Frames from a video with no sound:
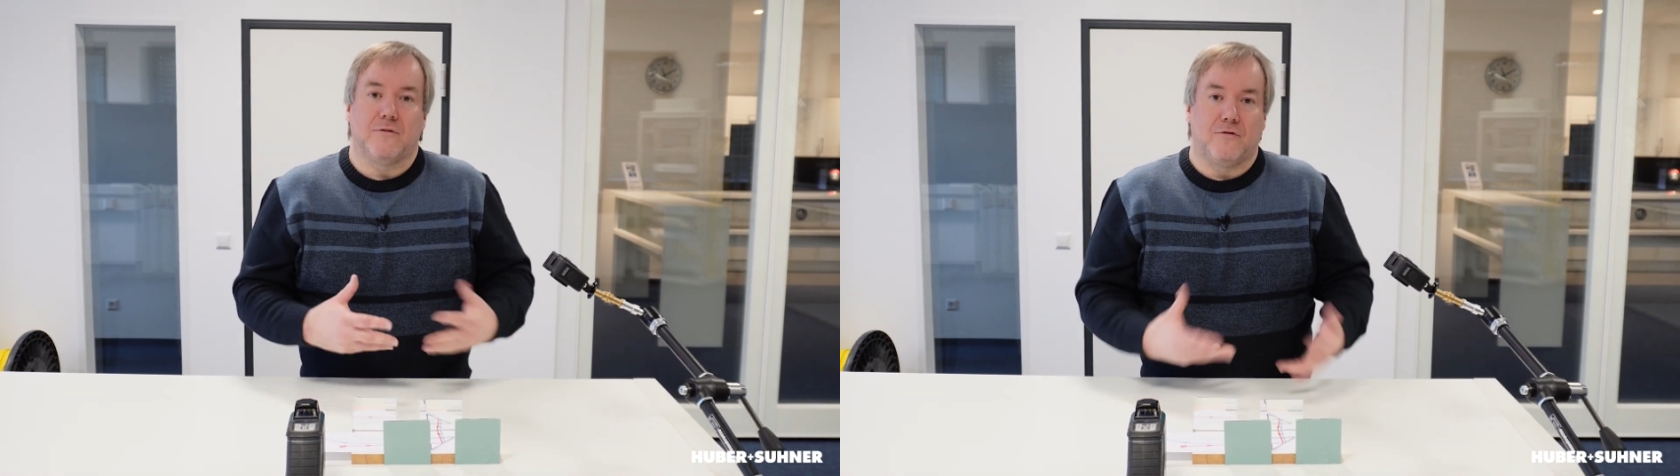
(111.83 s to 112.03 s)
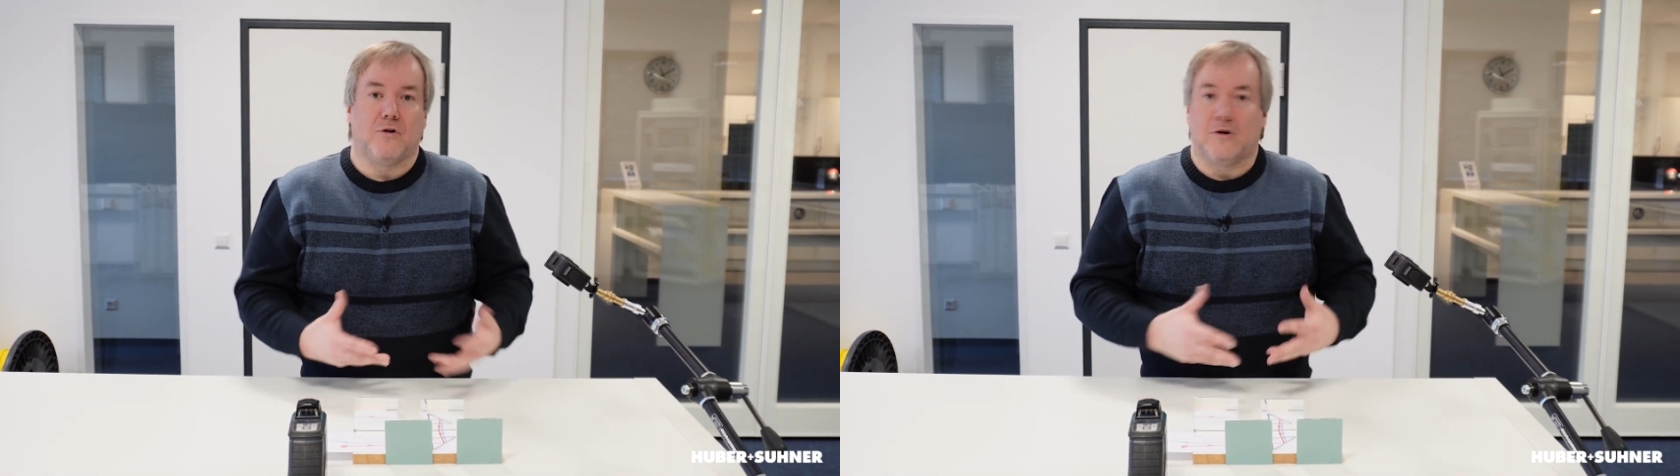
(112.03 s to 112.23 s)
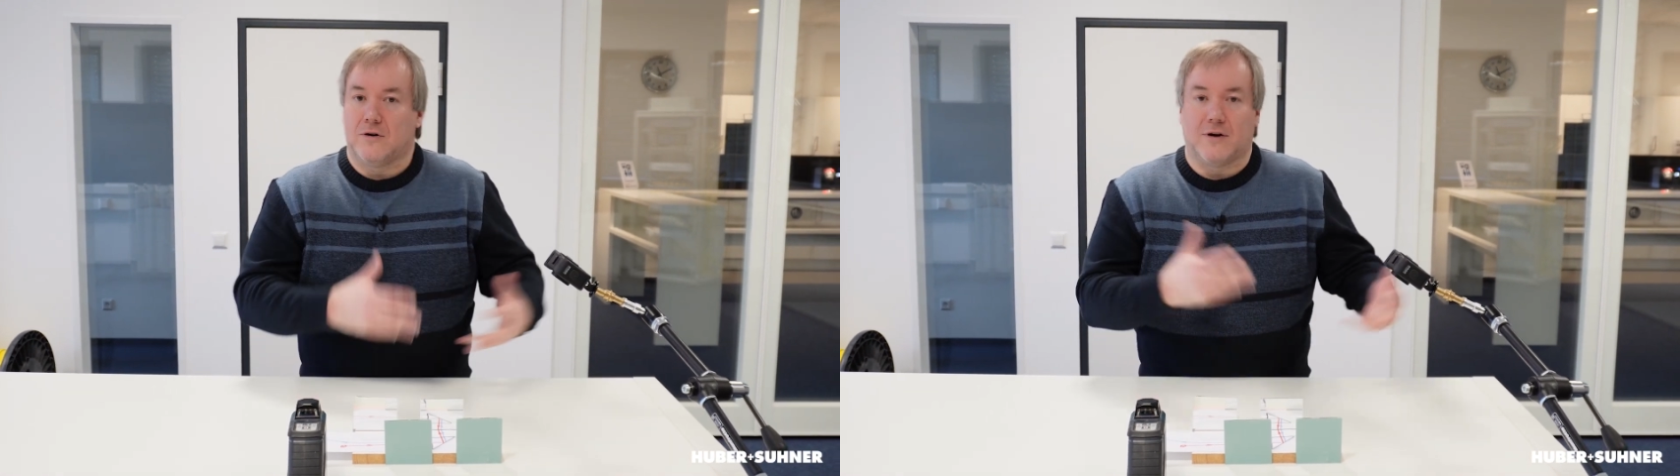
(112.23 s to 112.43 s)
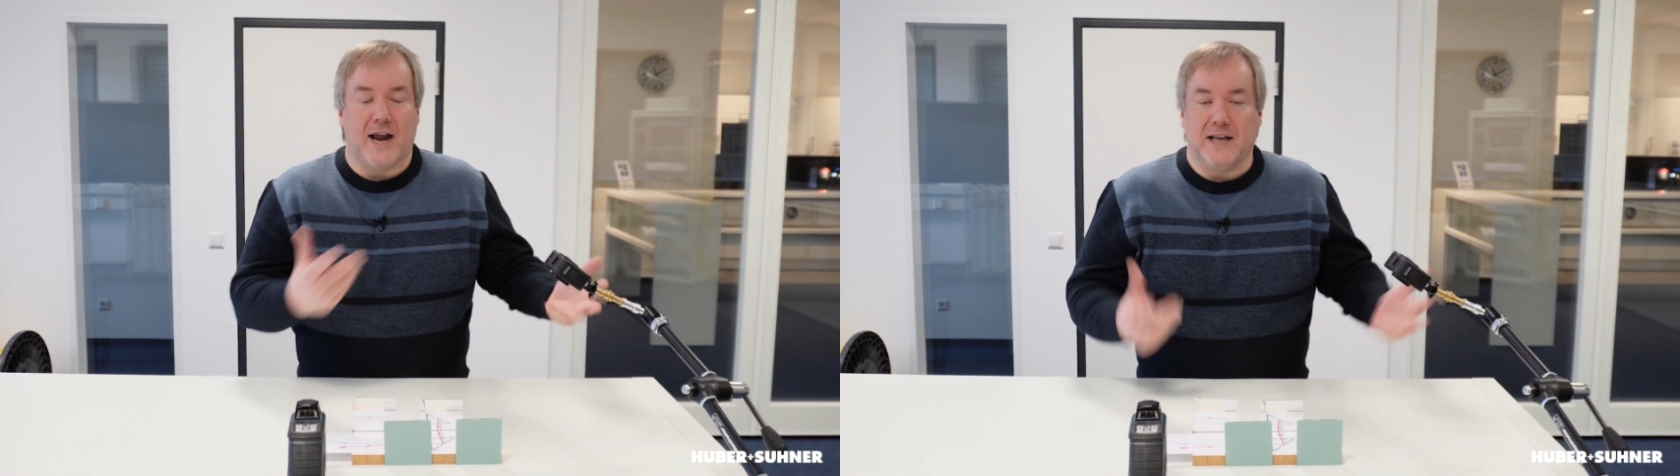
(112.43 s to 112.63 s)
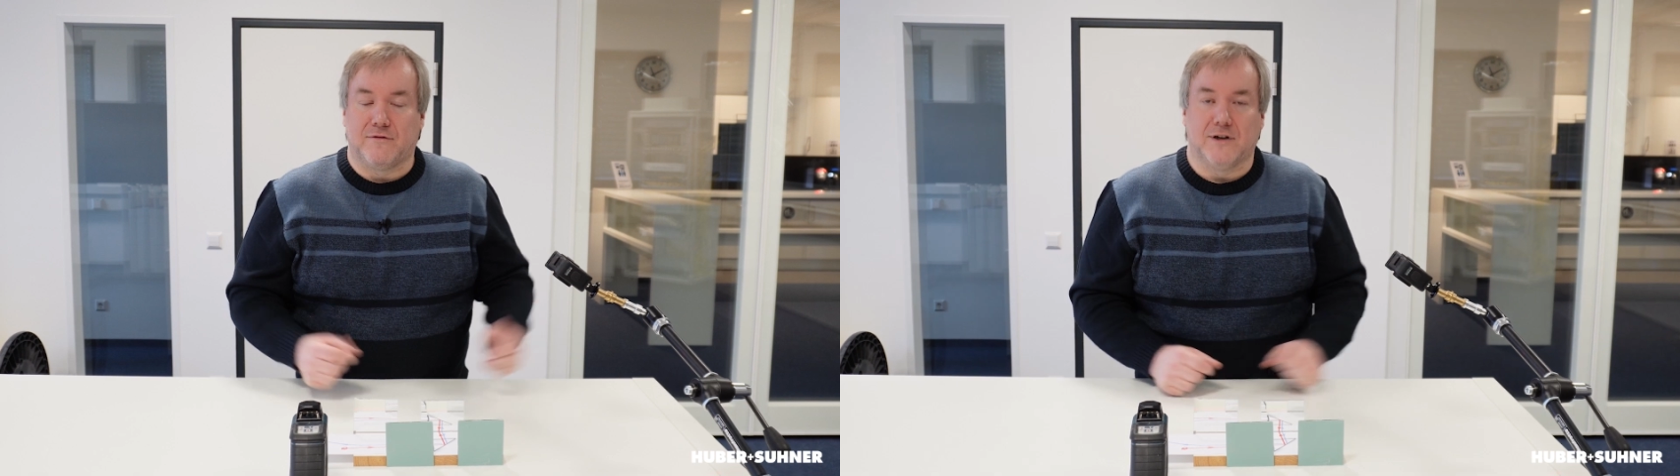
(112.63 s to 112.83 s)
the four
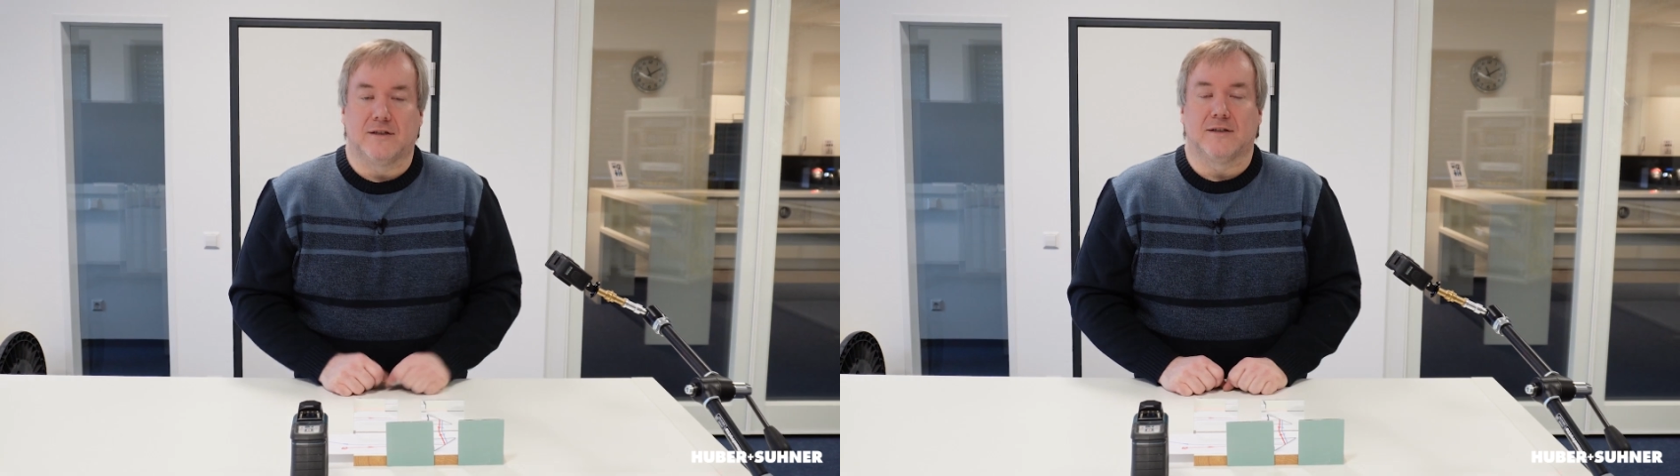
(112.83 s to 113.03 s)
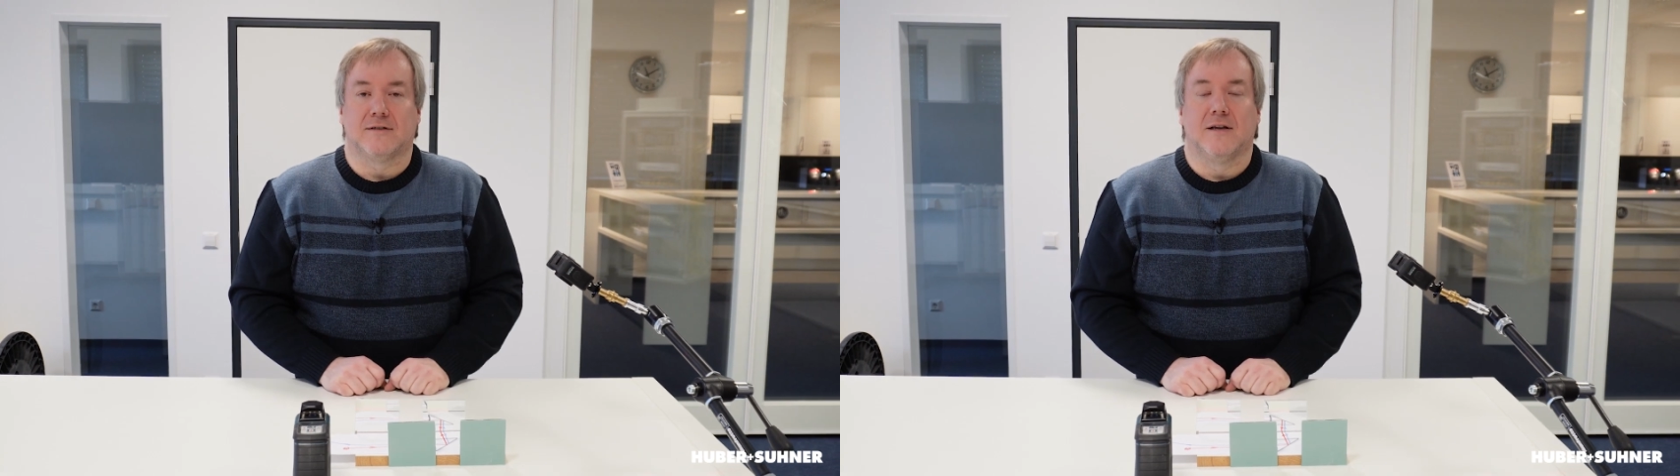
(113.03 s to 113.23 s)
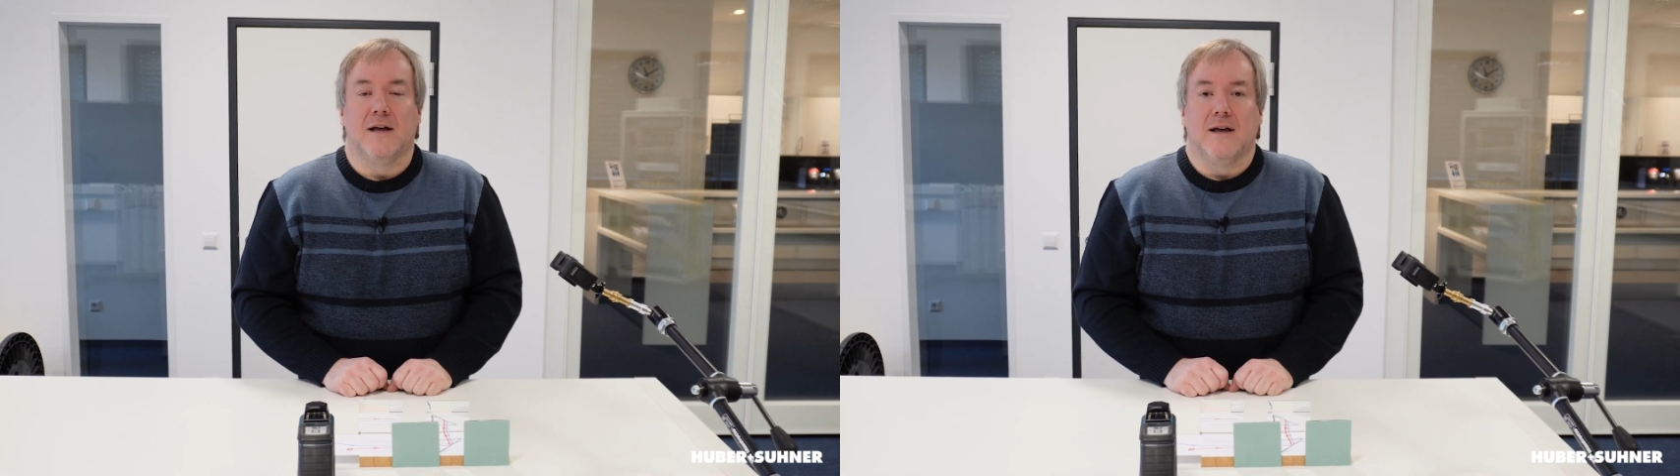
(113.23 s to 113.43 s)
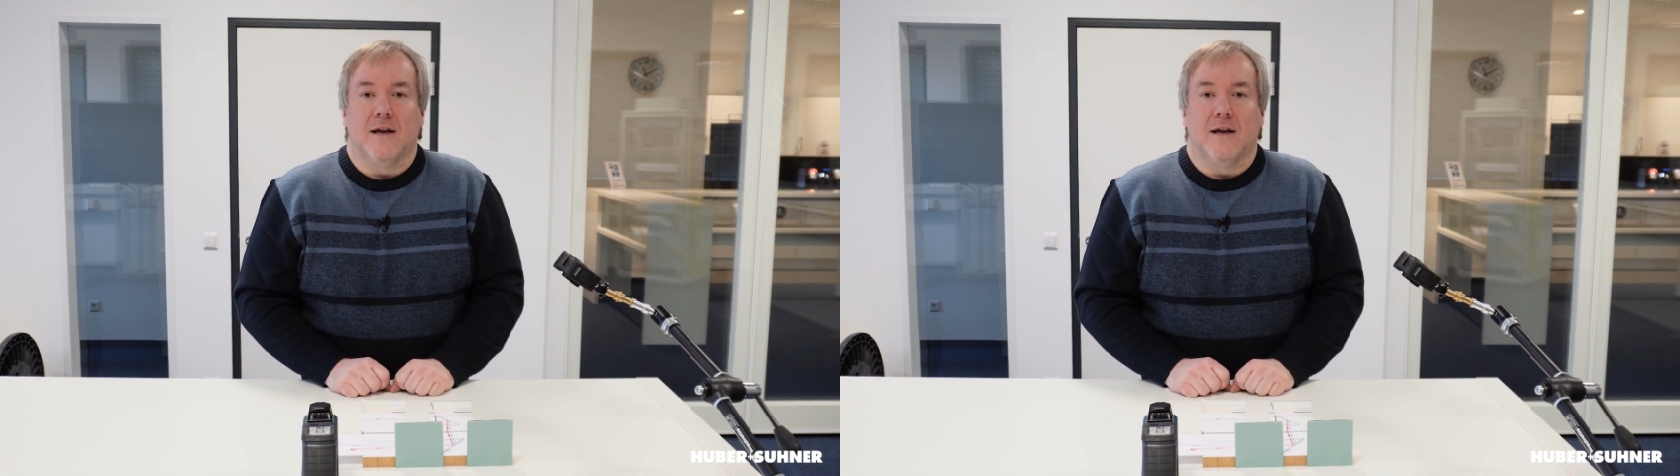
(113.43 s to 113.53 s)
or eight filters